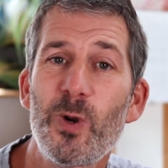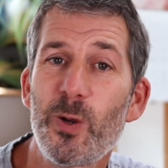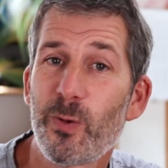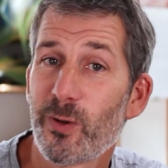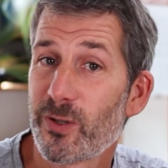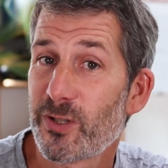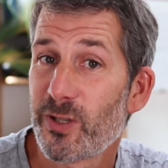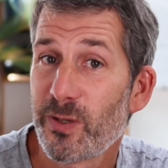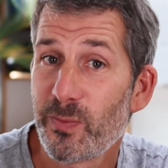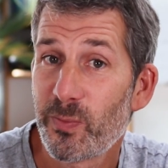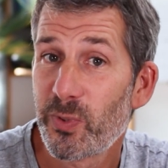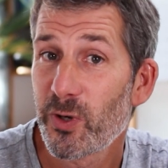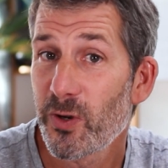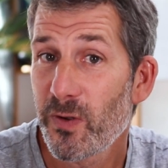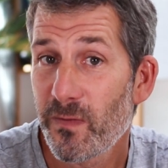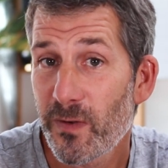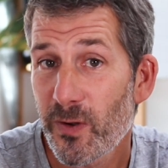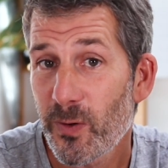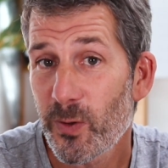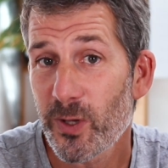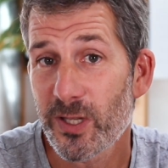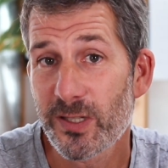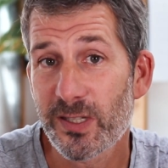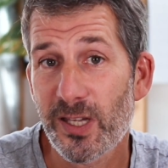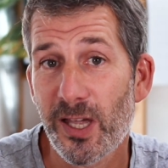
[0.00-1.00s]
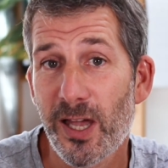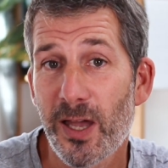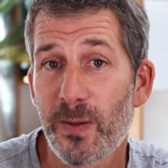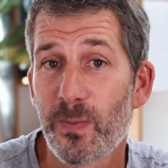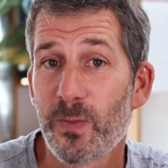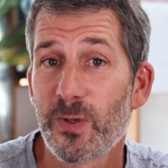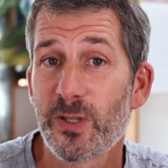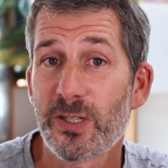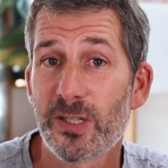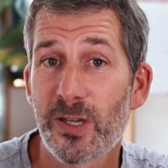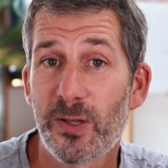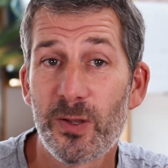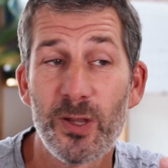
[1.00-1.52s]
We want to improve it all the time
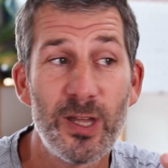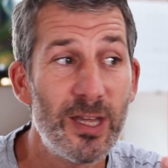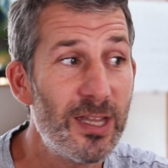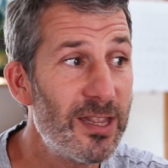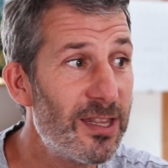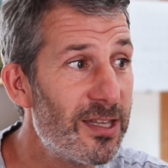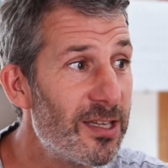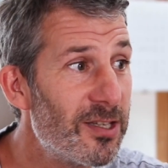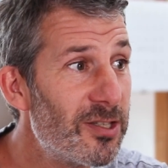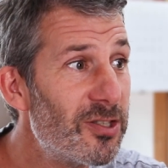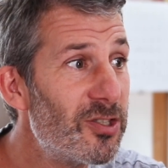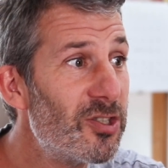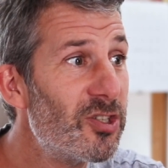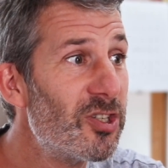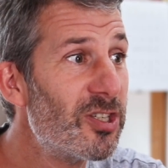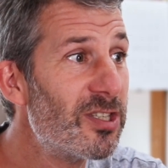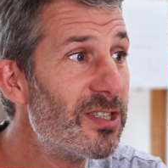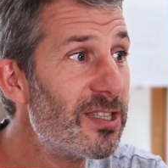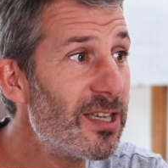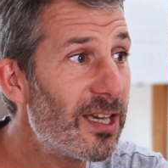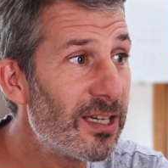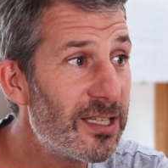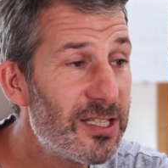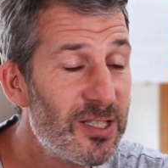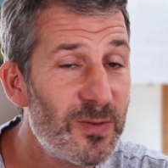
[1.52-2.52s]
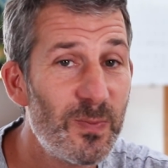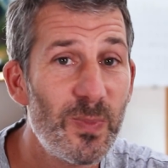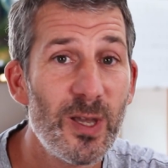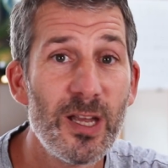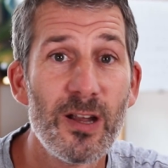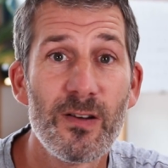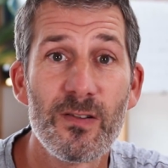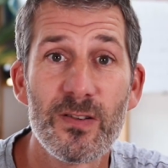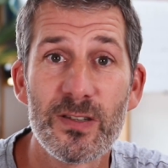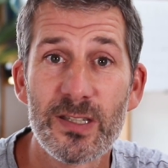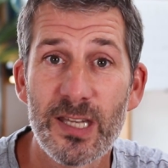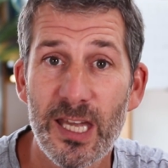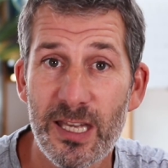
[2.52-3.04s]
so that the, just the
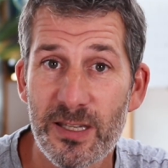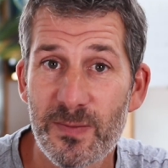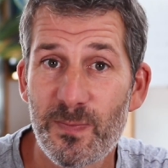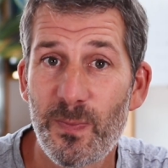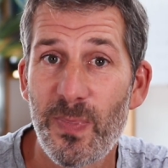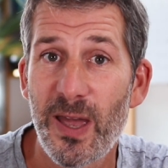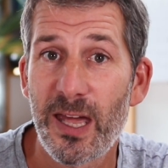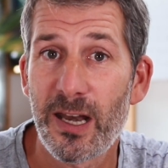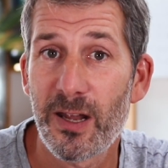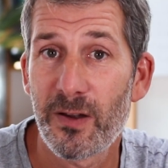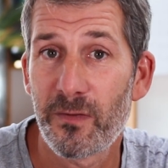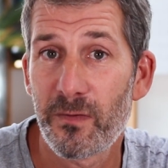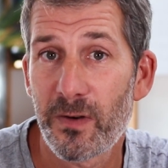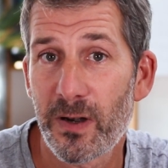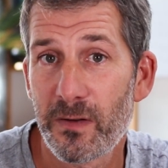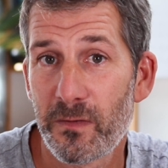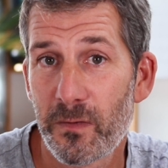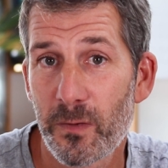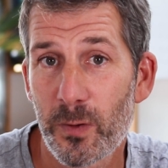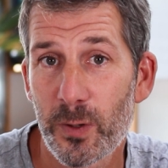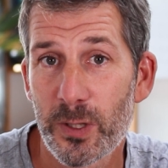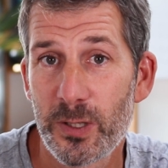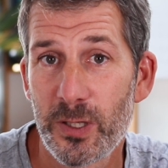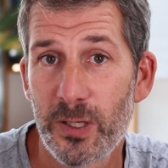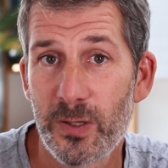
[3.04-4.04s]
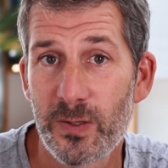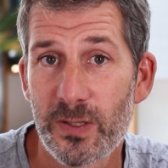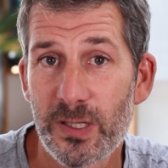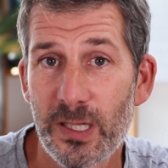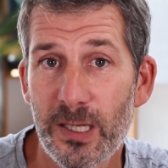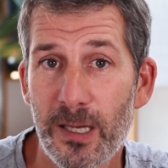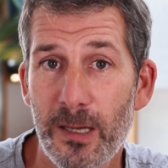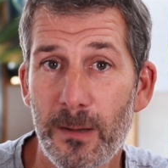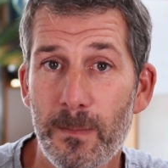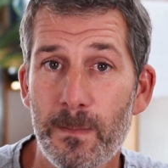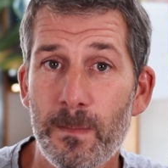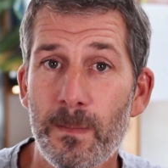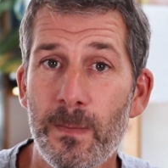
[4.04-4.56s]
experience gets better for everyone using
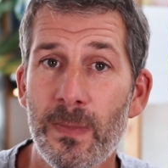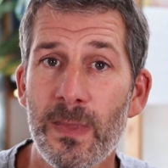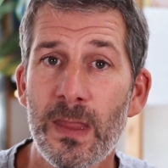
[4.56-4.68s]
it.